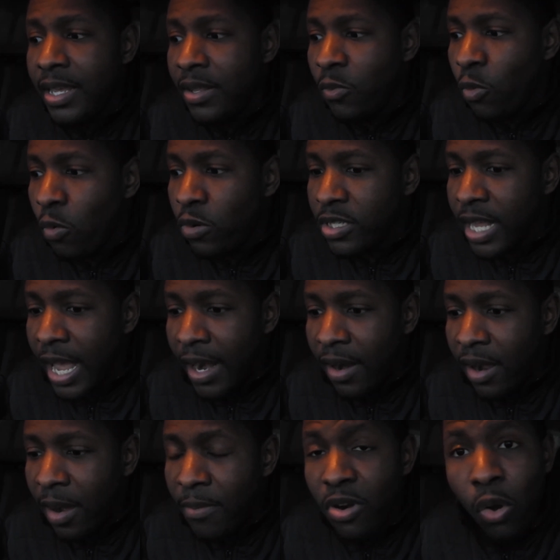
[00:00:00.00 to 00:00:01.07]
What was that?
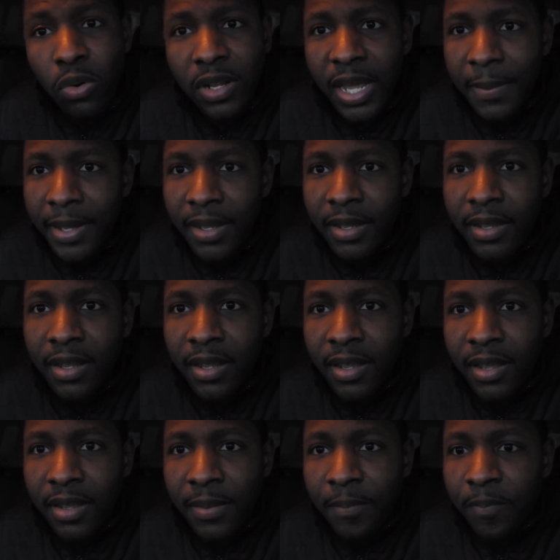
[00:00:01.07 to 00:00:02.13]
No Limit.
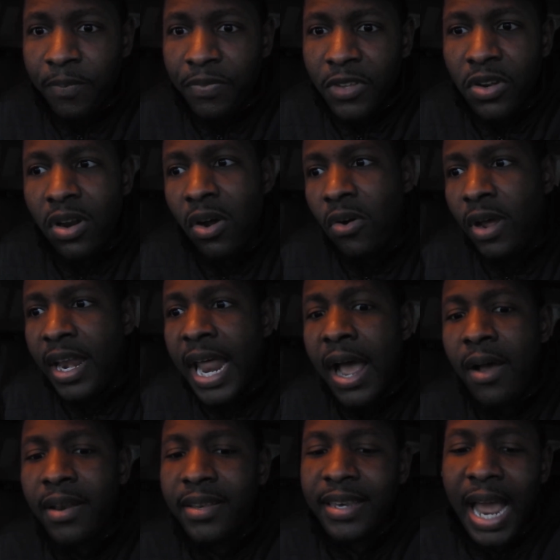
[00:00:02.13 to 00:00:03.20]
You know, and
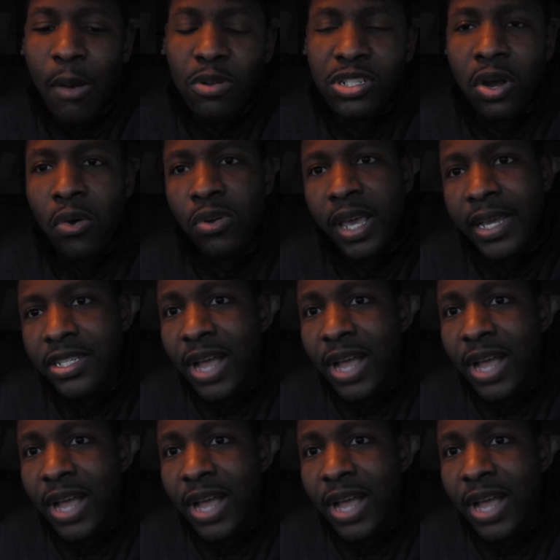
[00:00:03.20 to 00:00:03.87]
that was okay.